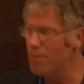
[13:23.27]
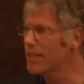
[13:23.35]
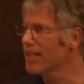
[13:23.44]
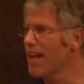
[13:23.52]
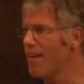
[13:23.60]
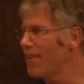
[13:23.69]
I
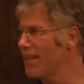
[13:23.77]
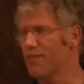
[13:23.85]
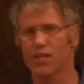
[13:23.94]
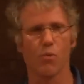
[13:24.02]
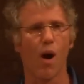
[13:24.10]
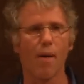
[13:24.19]
would love it if
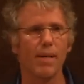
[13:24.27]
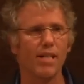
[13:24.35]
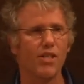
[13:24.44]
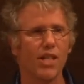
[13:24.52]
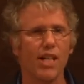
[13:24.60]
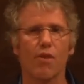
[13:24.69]

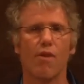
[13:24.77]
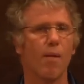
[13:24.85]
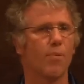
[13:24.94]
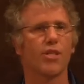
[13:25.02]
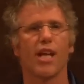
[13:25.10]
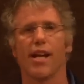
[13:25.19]
Swamiji
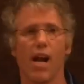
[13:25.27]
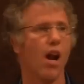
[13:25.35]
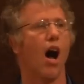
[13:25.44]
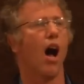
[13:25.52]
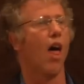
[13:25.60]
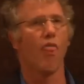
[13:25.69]

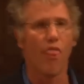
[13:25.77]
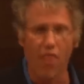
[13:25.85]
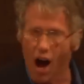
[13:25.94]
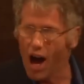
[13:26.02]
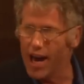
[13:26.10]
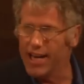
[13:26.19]
represented
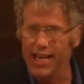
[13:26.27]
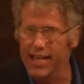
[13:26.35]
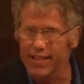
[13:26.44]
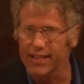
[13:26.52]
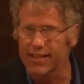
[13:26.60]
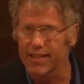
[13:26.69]
the
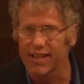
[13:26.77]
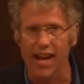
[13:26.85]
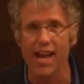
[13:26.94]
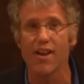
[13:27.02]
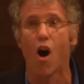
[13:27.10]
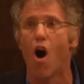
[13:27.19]
East
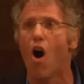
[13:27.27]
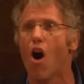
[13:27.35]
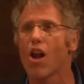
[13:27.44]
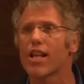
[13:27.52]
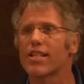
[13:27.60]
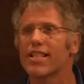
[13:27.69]
in
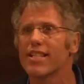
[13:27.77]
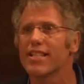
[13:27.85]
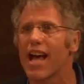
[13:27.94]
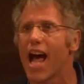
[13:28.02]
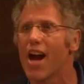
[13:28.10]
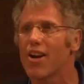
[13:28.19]
all its
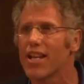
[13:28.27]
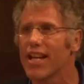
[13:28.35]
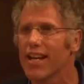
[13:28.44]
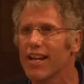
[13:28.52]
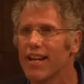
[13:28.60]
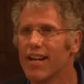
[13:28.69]

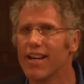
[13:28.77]
entirety.